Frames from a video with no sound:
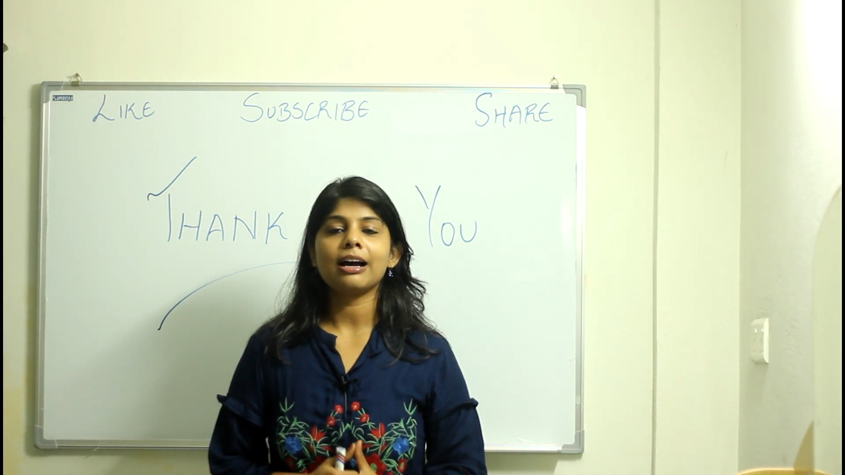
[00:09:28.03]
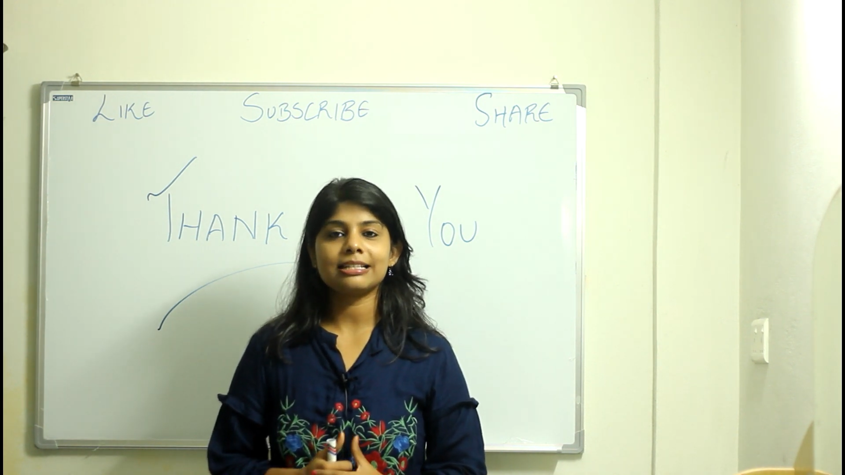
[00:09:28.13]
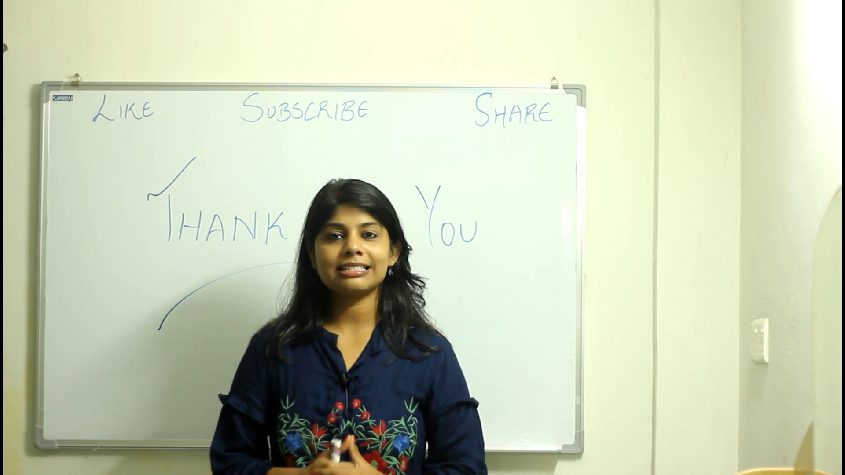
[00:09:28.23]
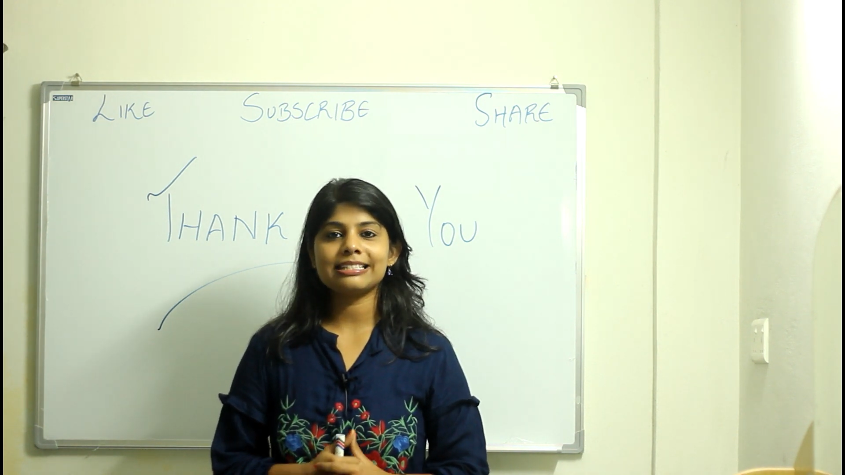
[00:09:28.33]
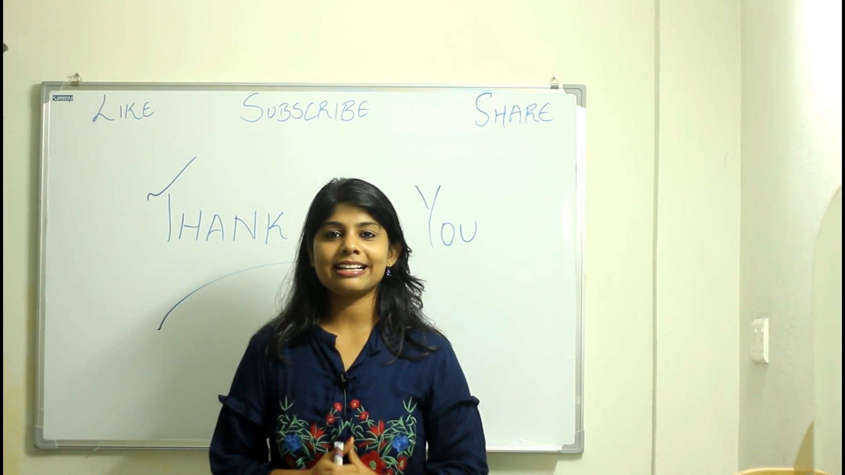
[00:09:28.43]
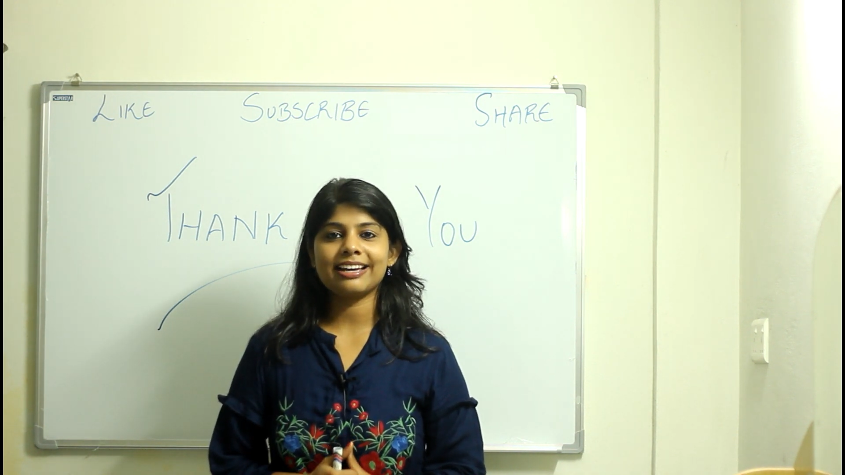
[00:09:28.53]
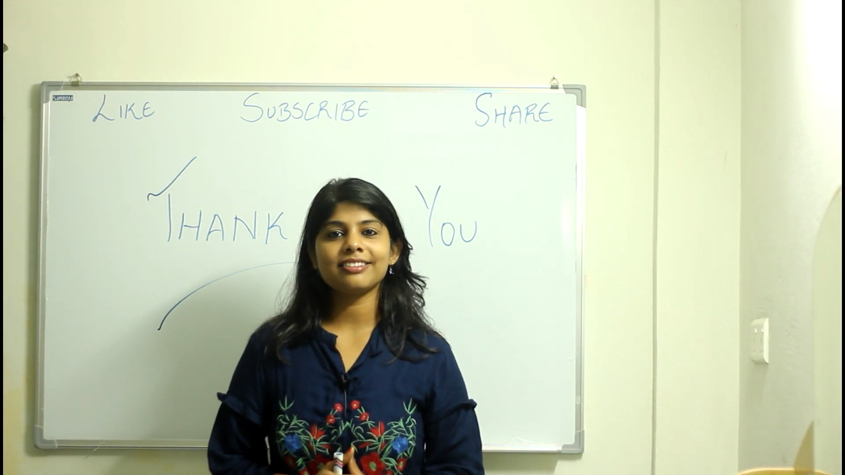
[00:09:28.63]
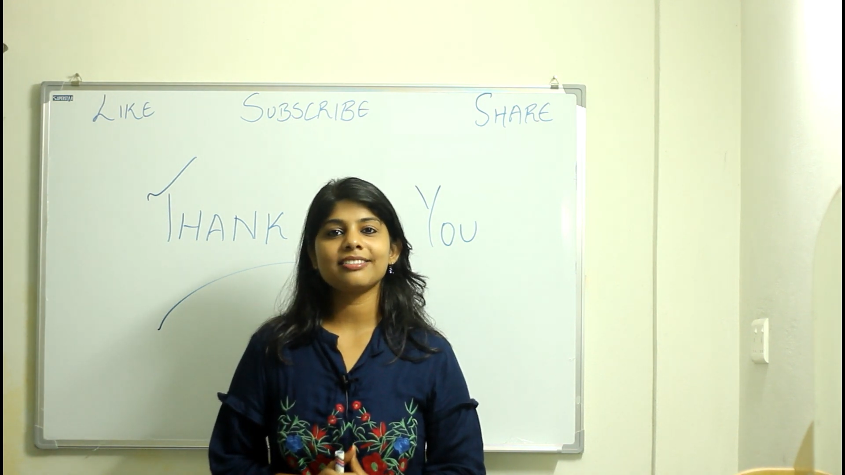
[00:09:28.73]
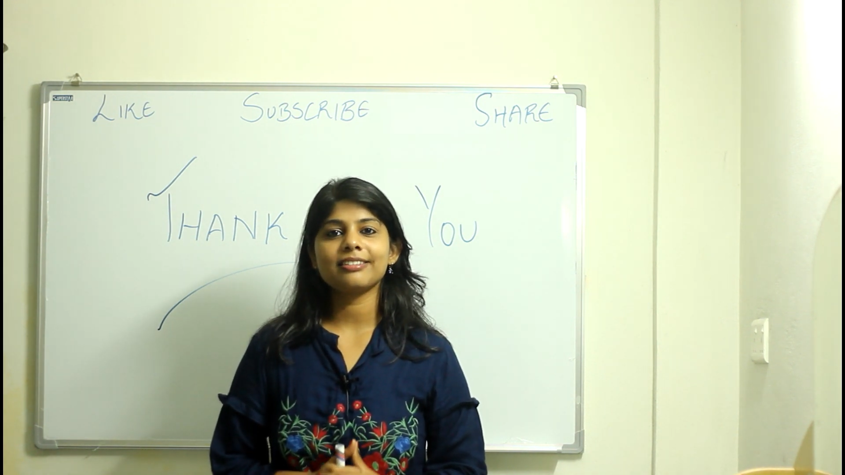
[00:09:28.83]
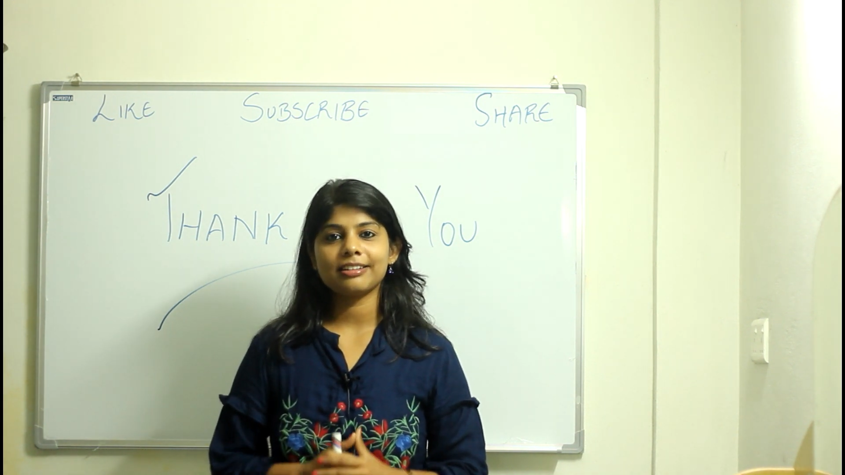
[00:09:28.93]
Until
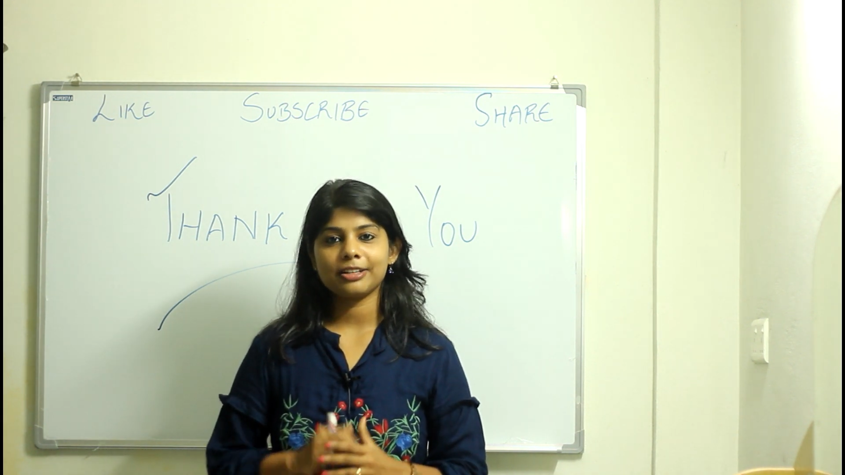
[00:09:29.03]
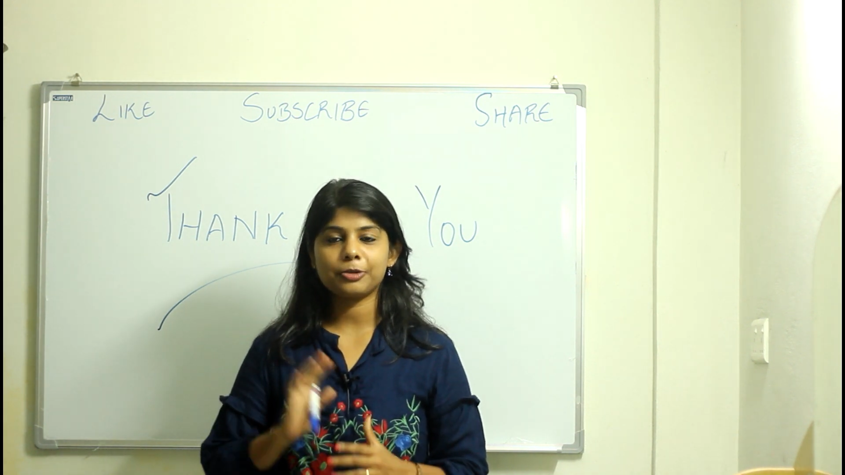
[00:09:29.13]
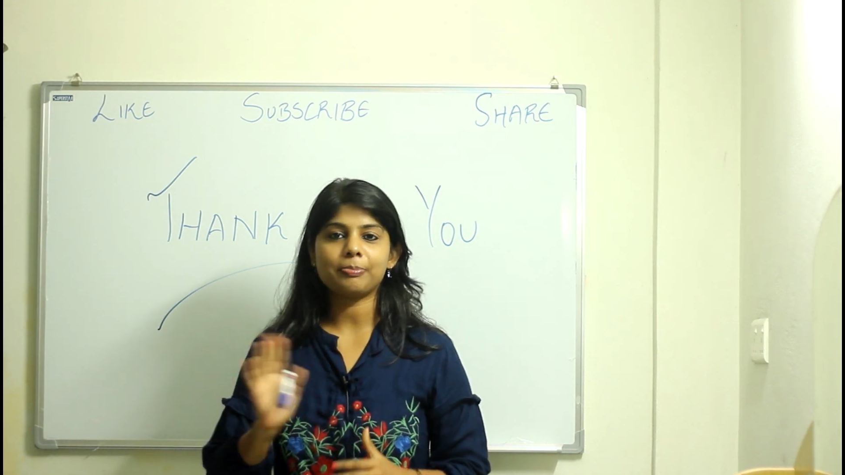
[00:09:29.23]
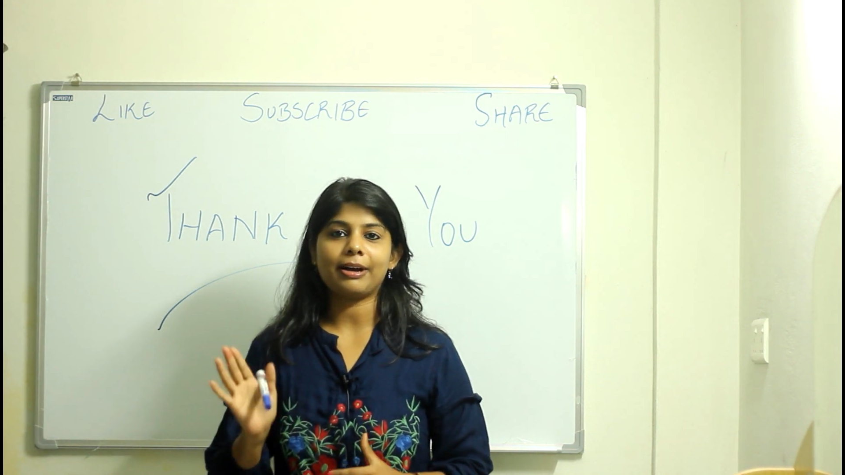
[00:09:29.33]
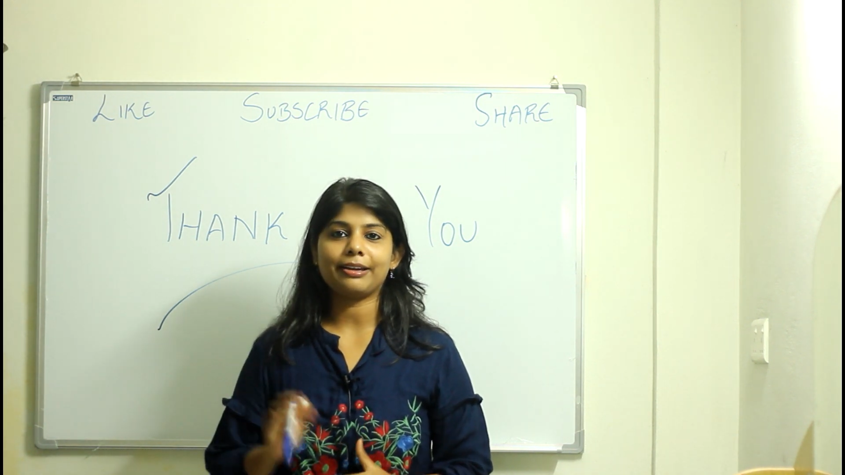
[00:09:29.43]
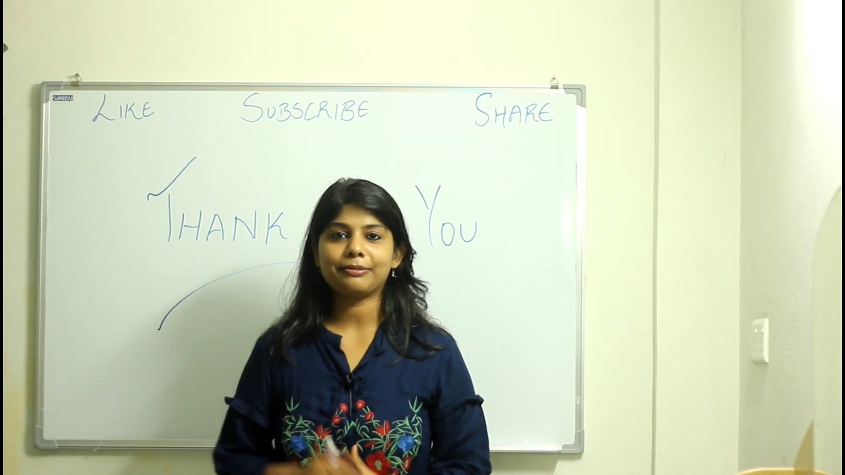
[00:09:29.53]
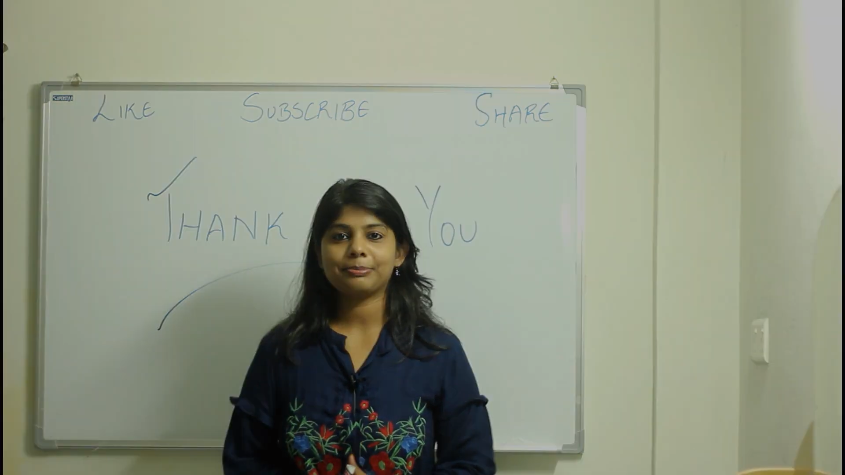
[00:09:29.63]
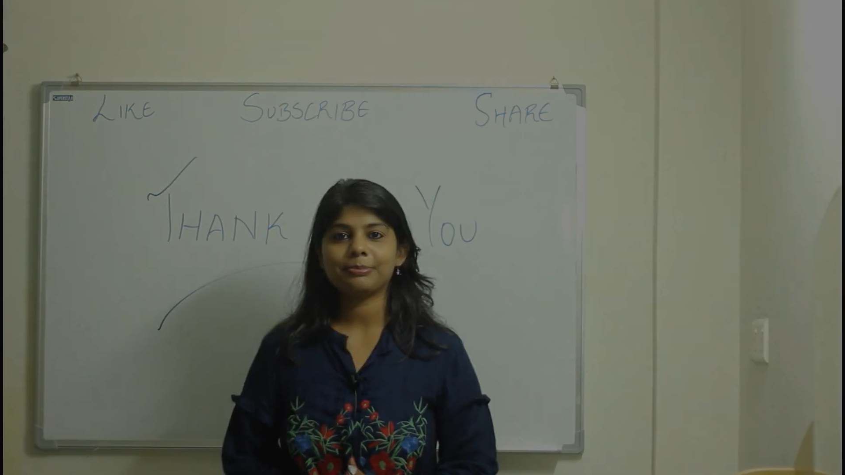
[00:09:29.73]
then, goodbye.